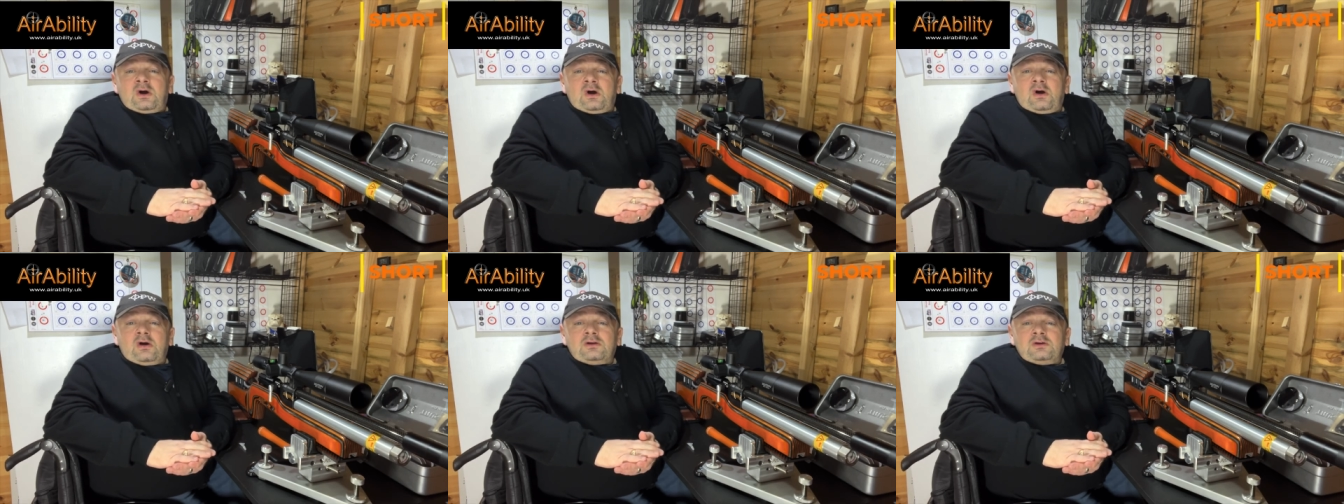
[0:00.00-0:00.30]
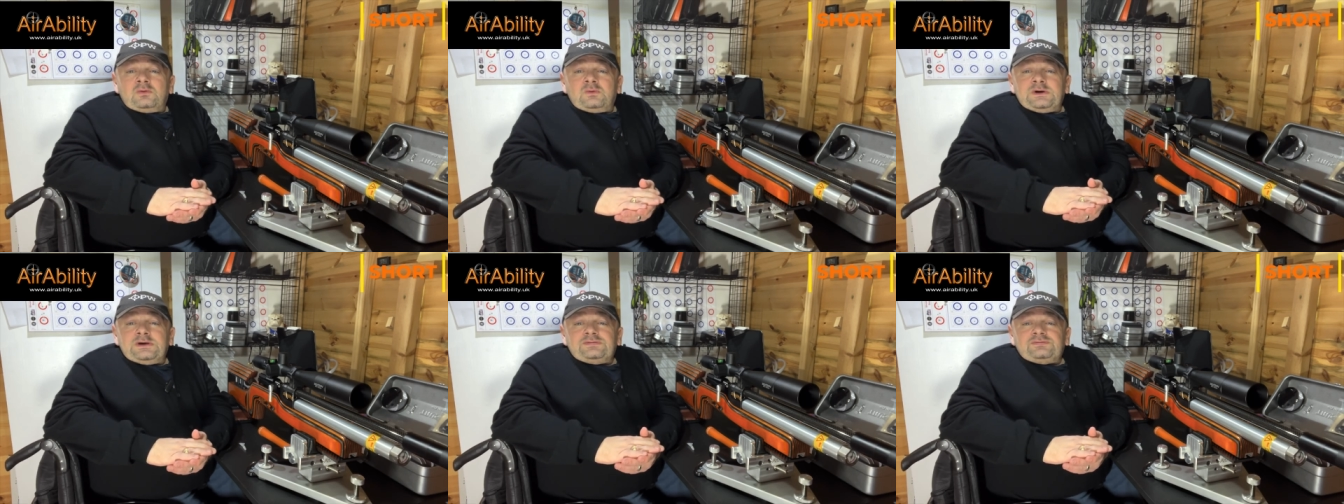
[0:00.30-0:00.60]
all
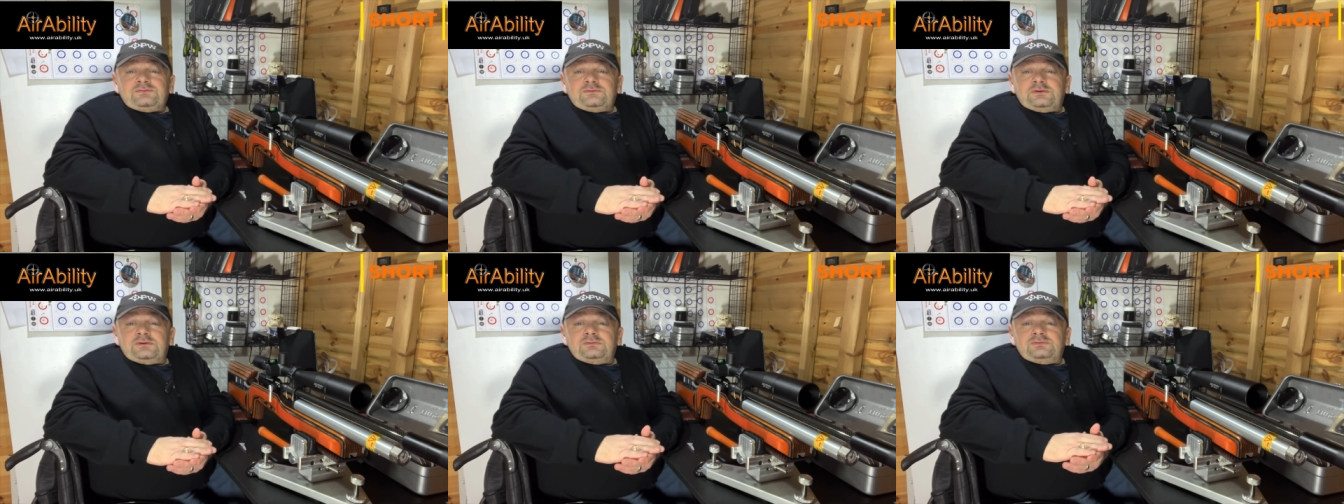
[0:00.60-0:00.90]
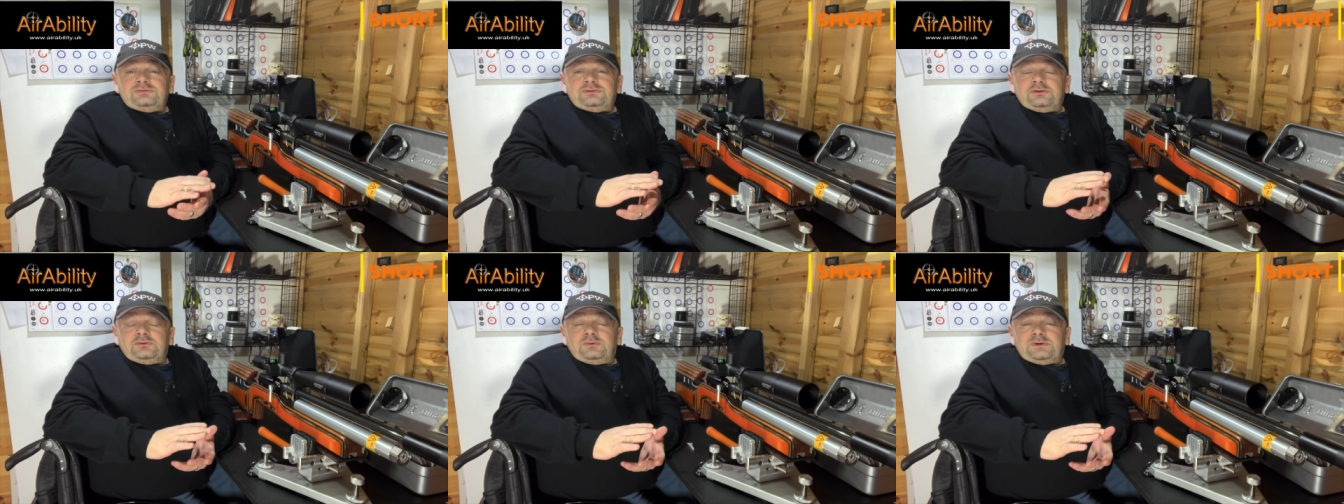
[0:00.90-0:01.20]
the way
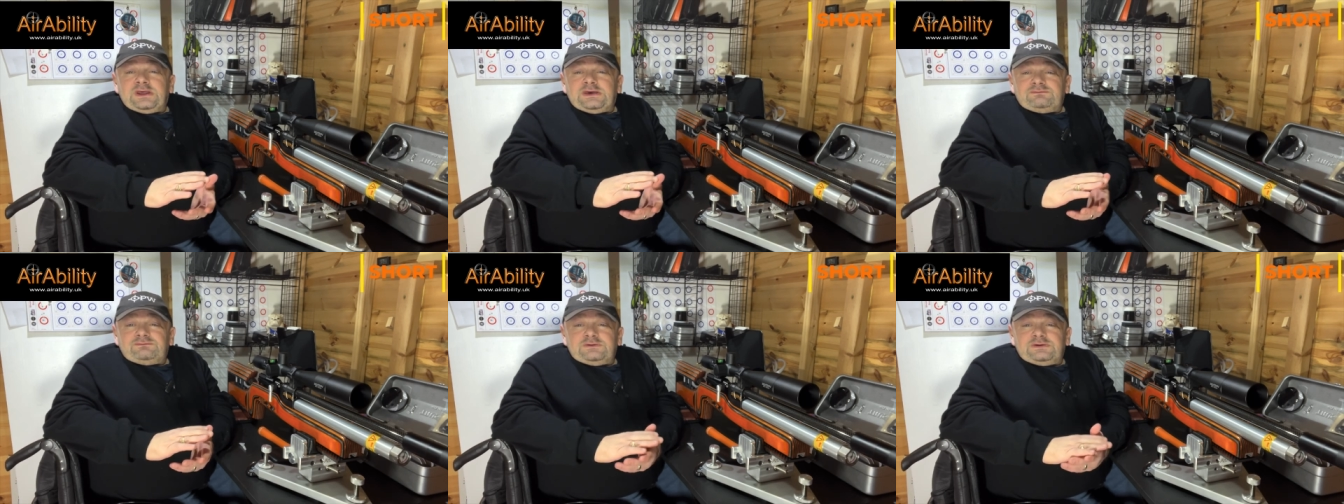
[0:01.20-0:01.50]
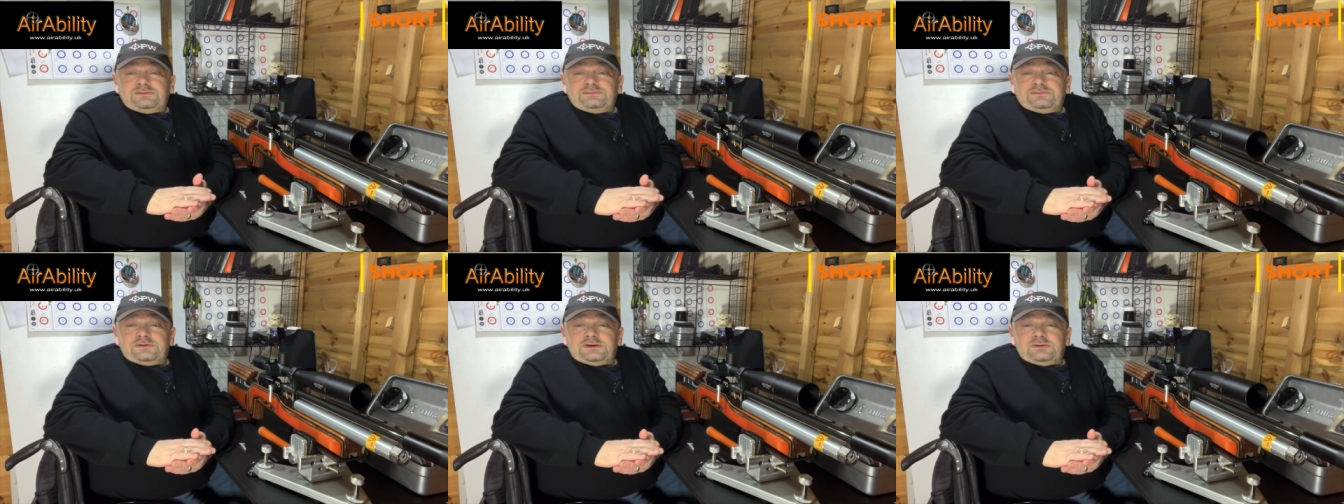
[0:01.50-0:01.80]
through to an
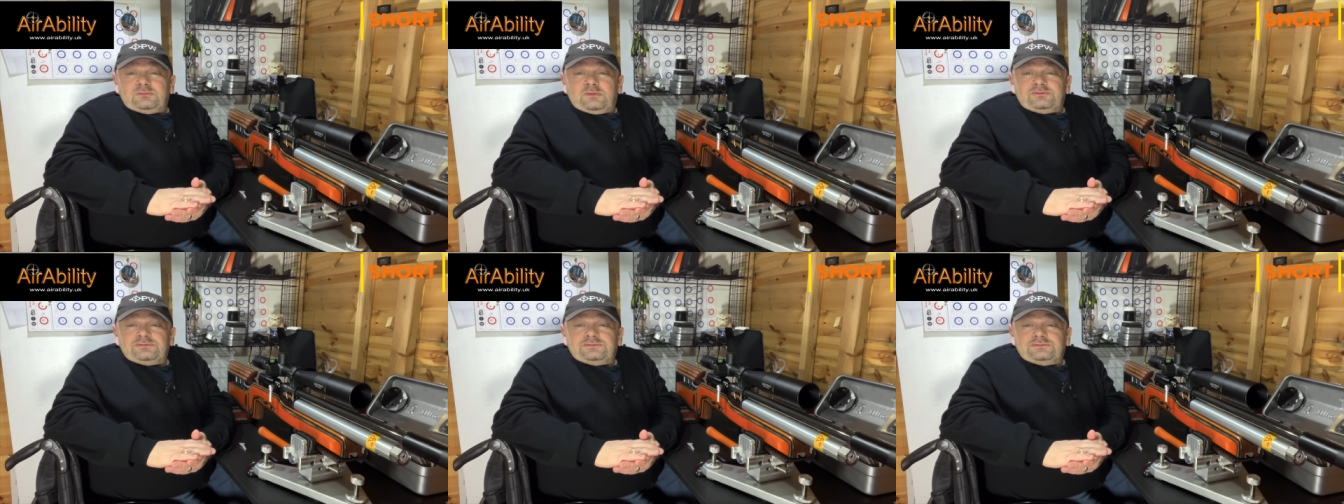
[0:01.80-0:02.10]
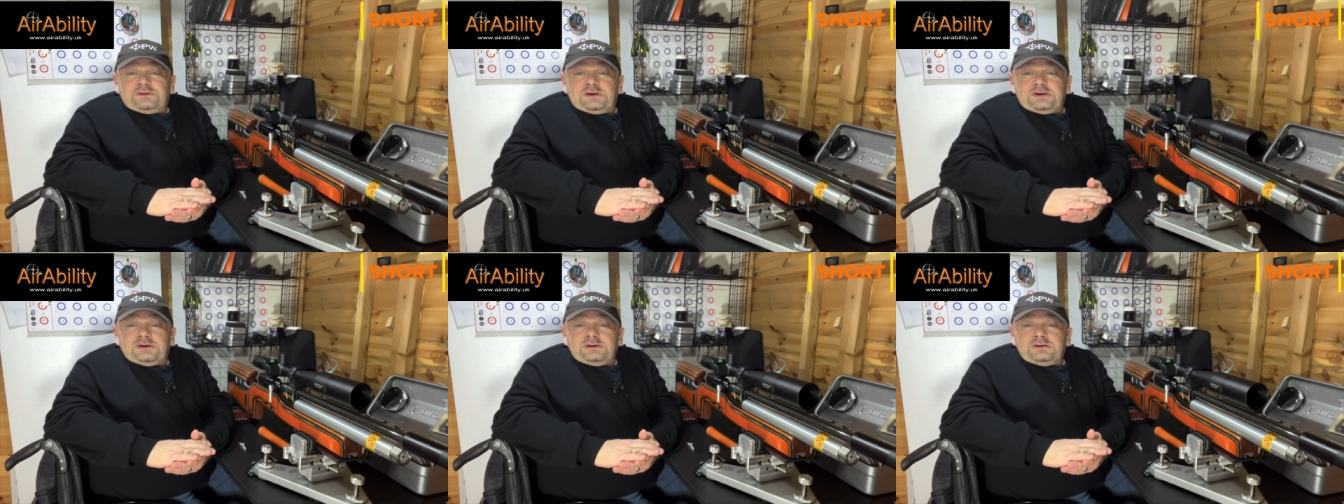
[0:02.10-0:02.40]
FAC
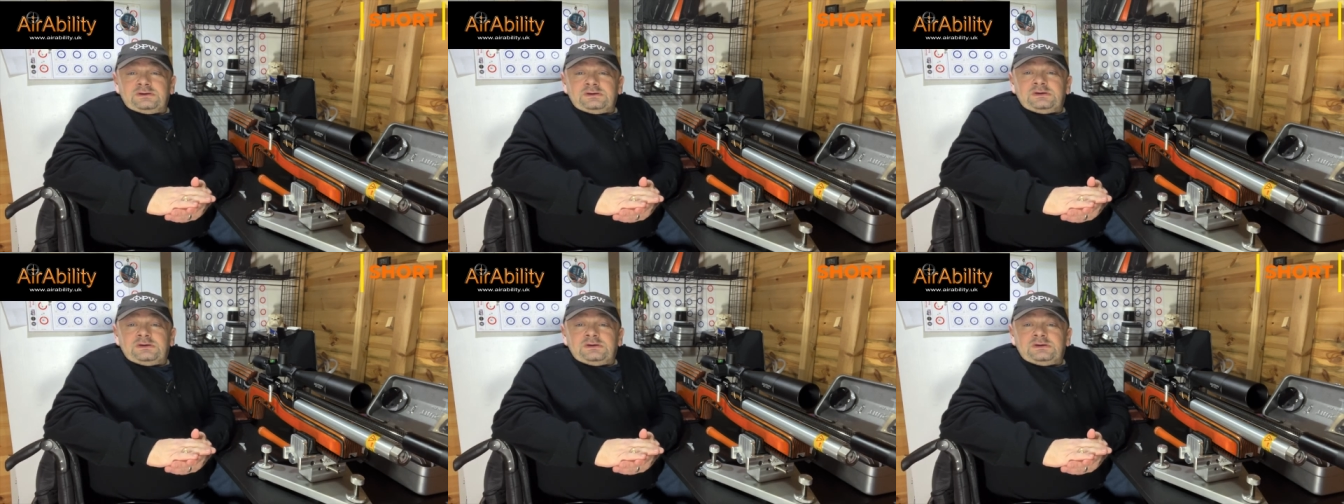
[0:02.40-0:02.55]
monster.